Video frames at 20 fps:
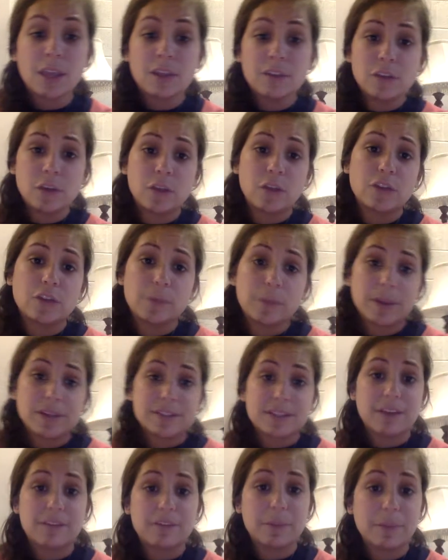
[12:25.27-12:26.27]
So those are my
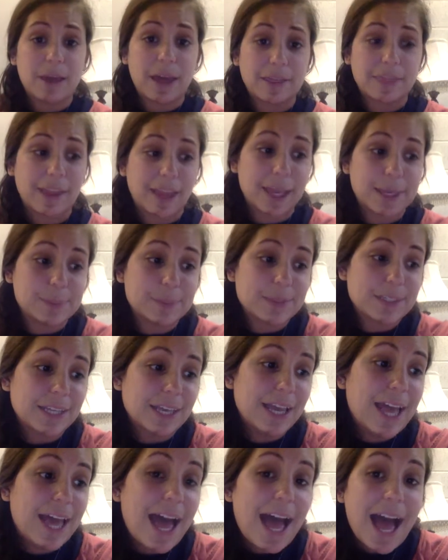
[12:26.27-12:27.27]
7 math games.
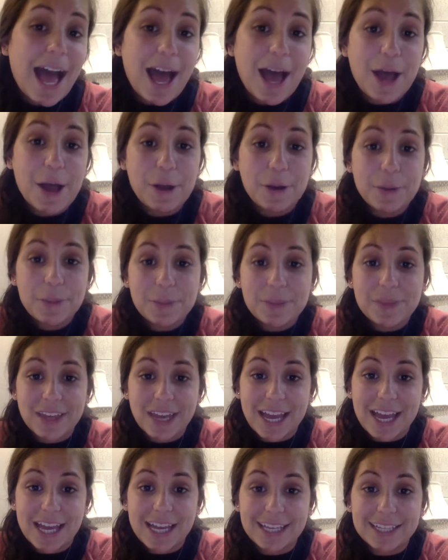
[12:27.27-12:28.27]
I hope
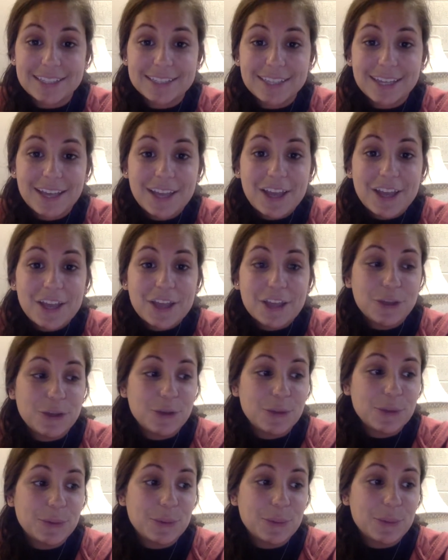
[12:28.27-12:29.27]
that
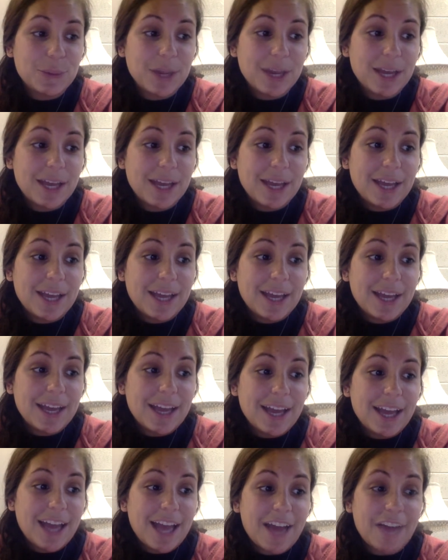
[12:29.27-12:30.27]
you
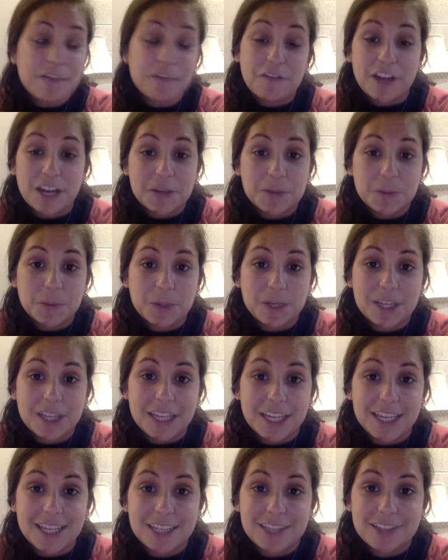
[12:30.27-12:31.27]
have found one
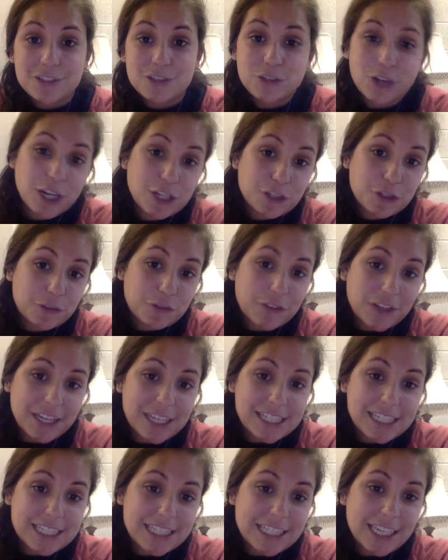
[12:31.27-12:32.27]
that strikes your
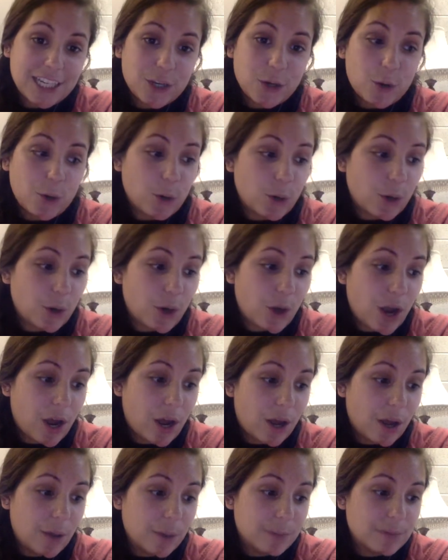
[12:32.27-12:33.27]
fancy, or
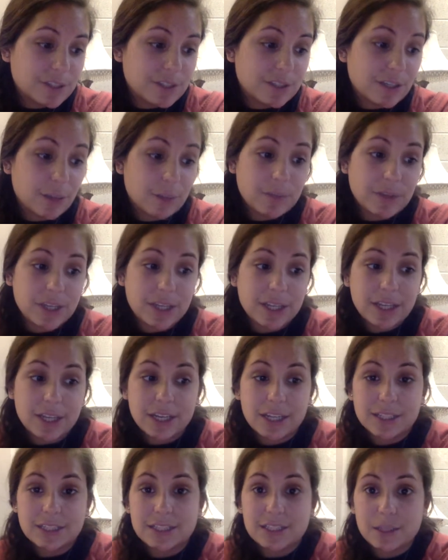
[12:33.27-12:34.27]

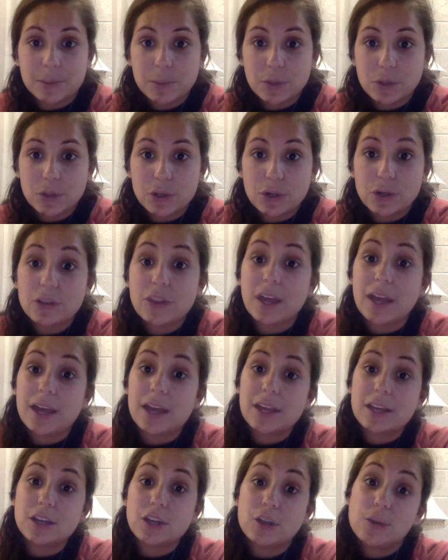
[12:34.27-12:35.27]
something similar
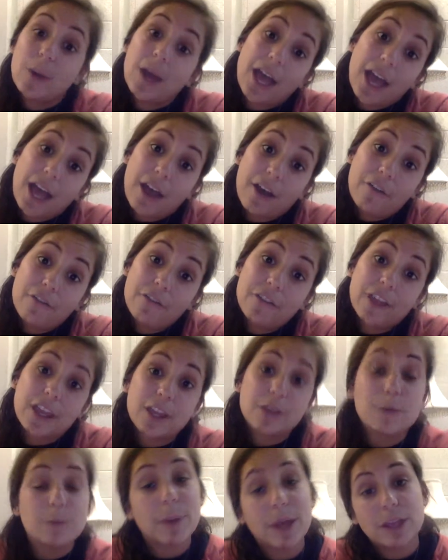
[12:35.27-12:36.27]
that you have that
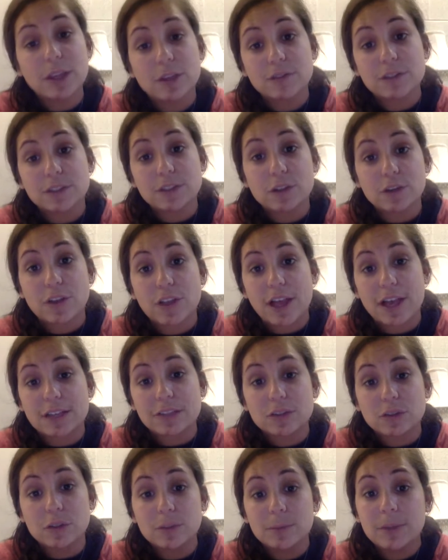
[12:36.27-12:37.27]
you may use in your
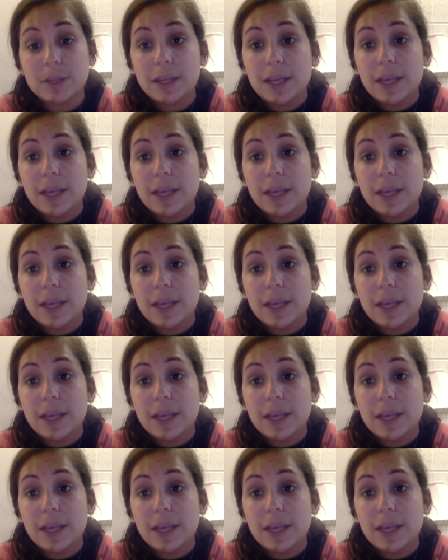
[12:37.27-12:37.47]
classroom.